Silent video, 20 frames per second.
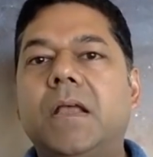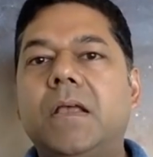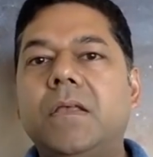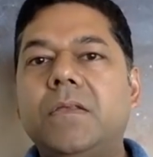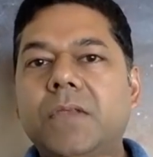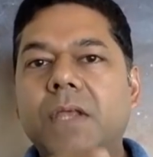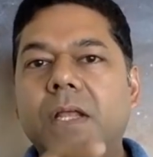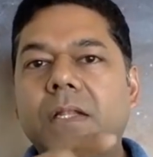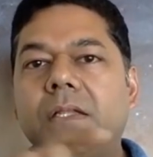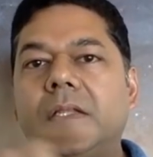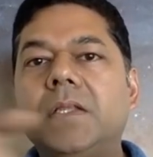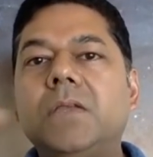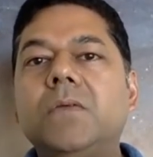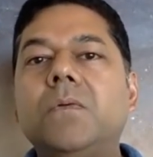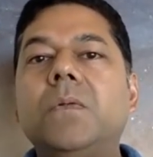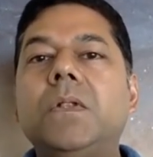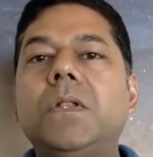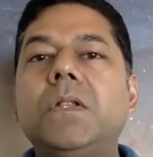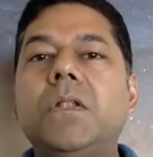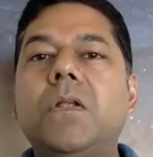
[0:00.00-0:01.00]
then you
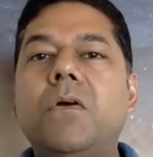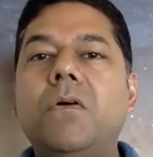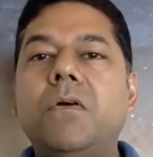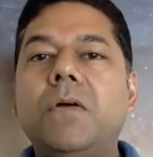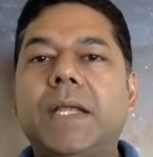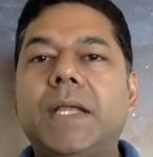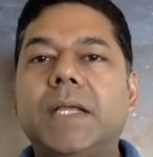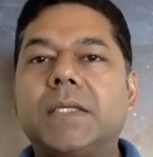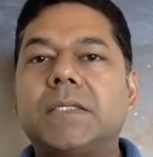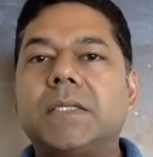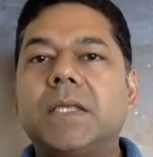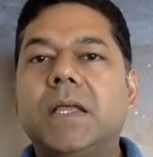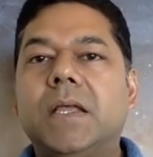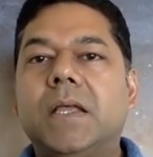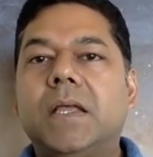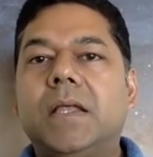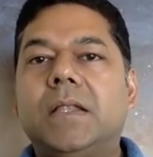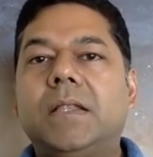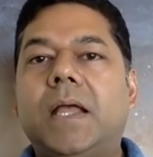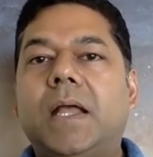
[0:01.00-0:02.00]
will notice
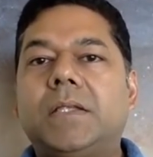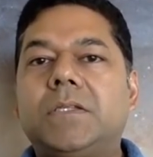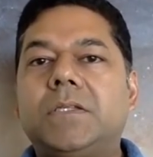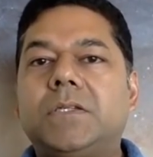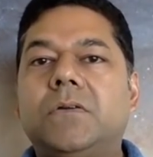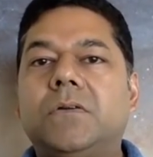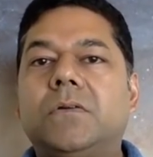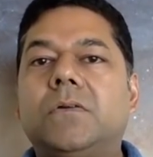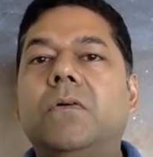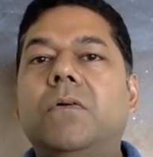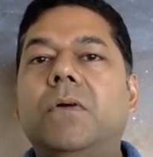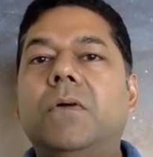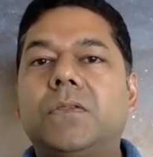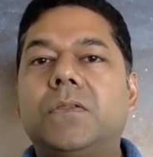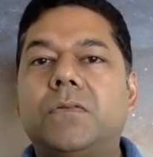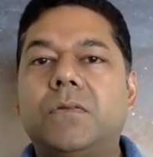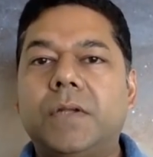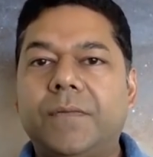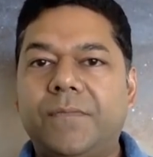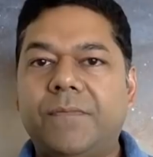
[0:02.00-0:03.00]
that you're going
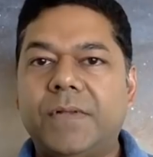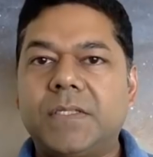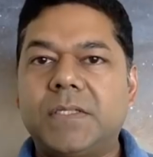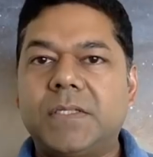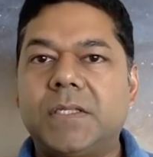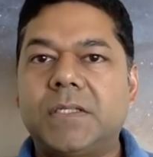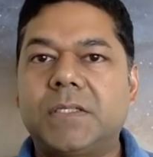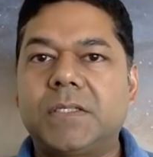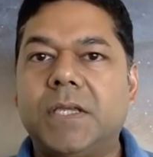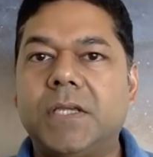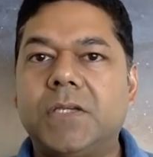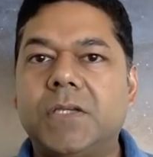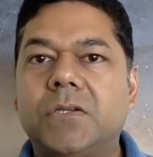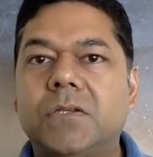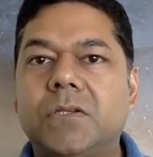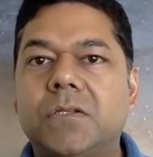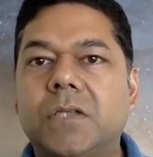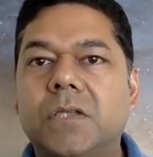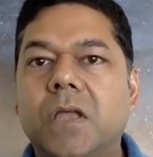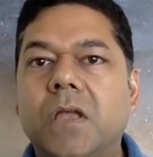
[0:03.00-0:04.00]
through different
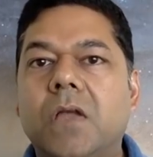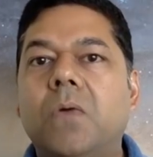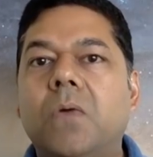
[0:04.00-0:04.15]
sensations,